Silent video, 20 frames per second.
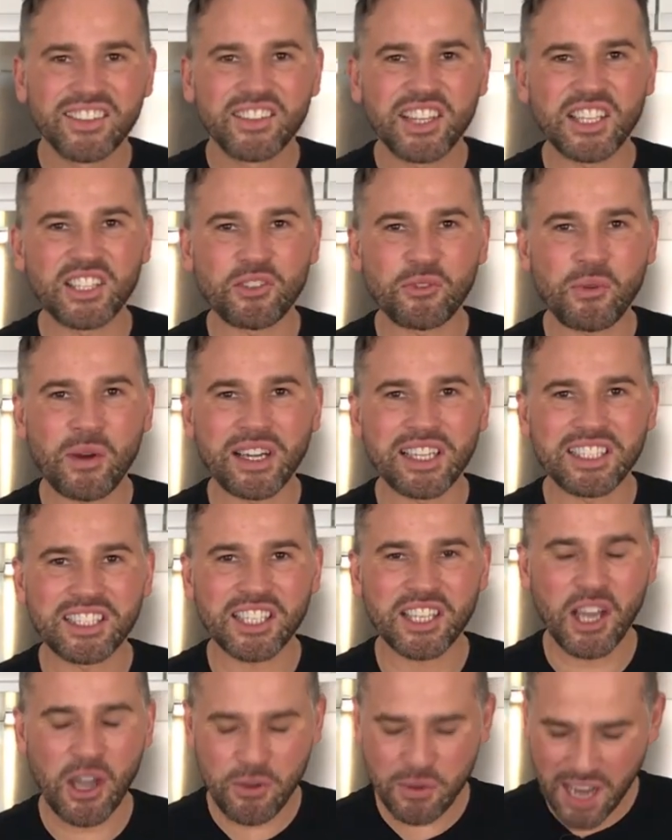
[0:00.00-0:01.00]
These are ready to
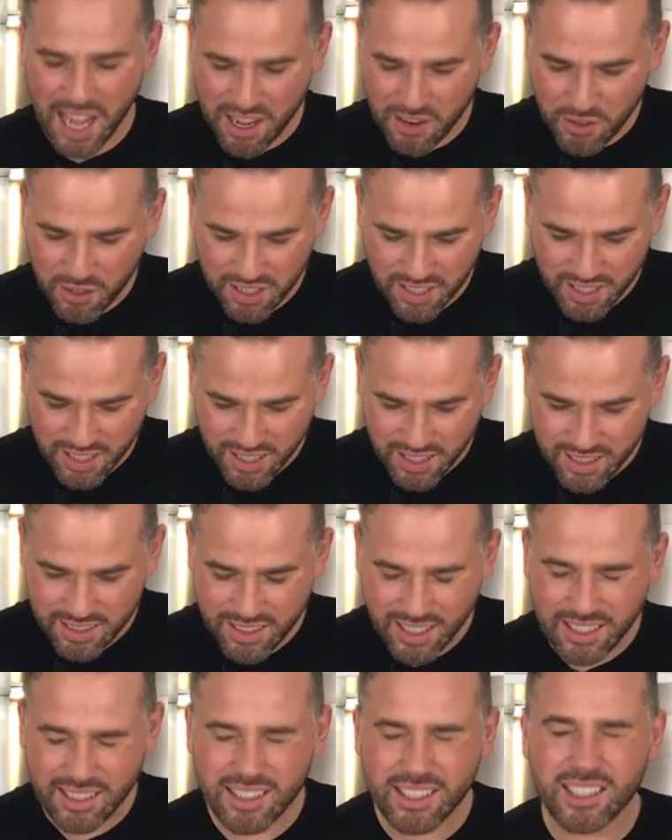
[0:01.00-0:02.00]
go now.
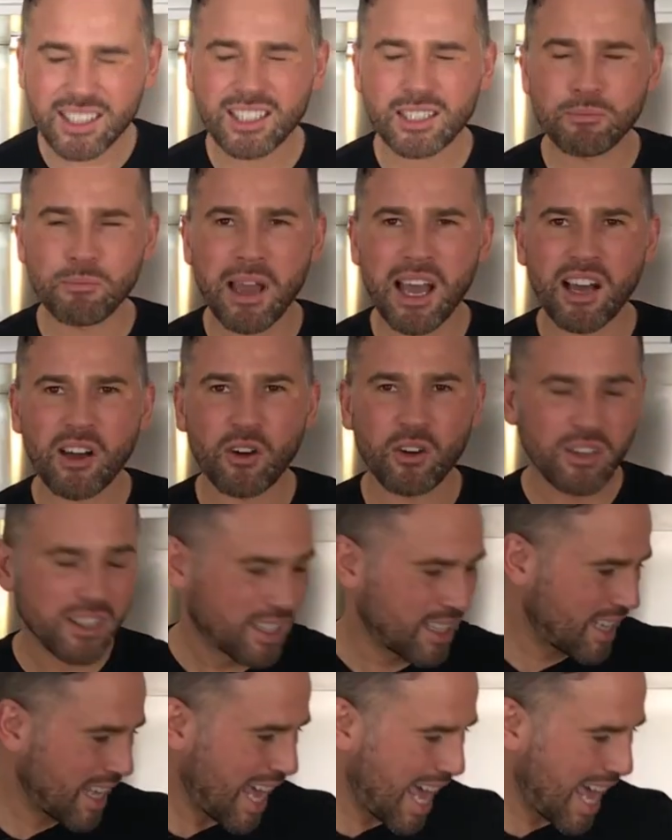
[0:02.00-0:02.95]
They smell